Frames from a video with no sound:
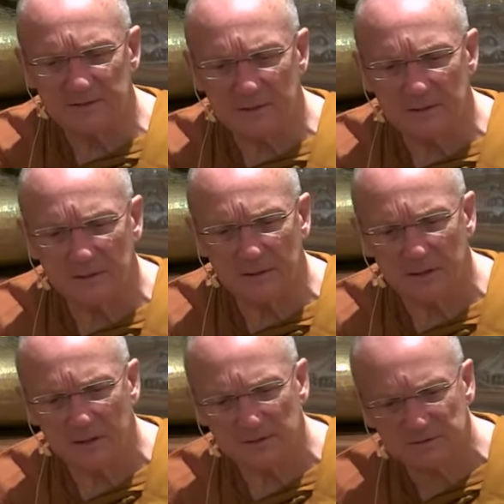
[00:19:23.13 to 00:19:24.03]
and
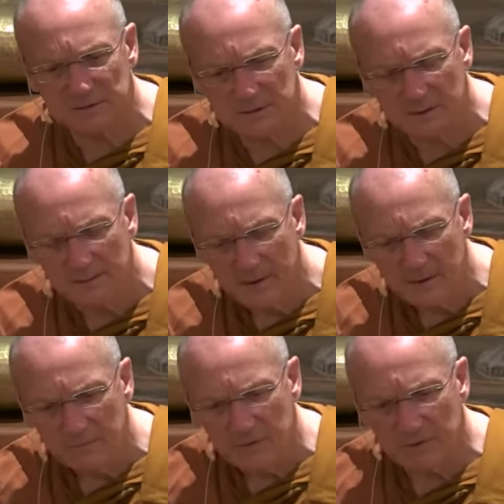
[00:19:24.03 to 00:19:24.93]
that's
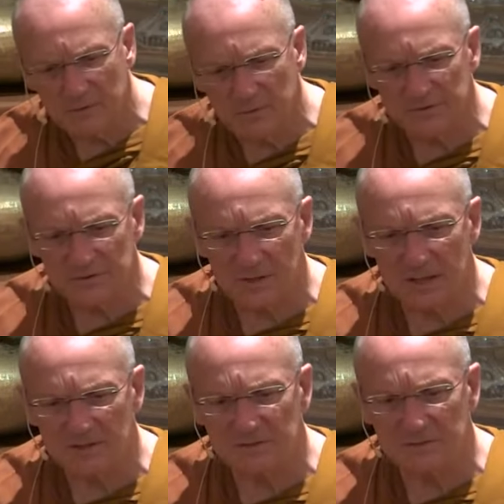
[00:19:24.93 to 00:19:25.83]
those last